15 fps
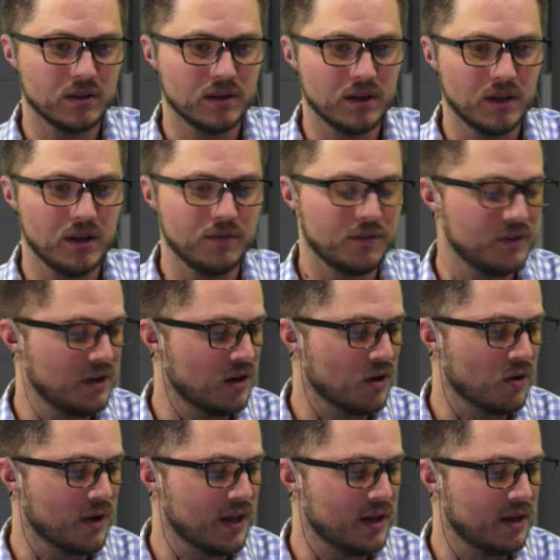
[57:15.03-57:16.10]

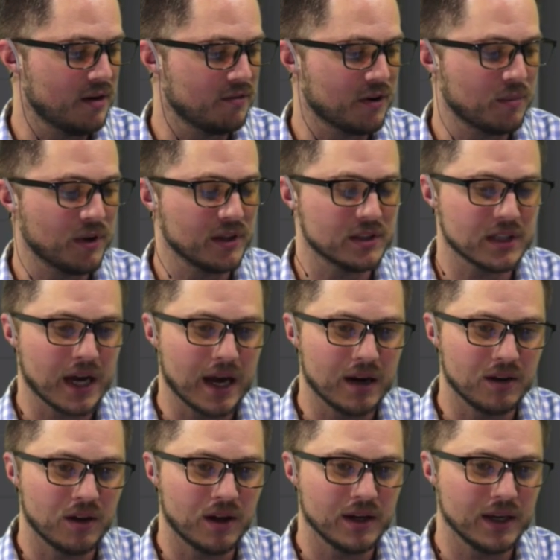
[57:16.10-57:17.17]
then if I bring the title on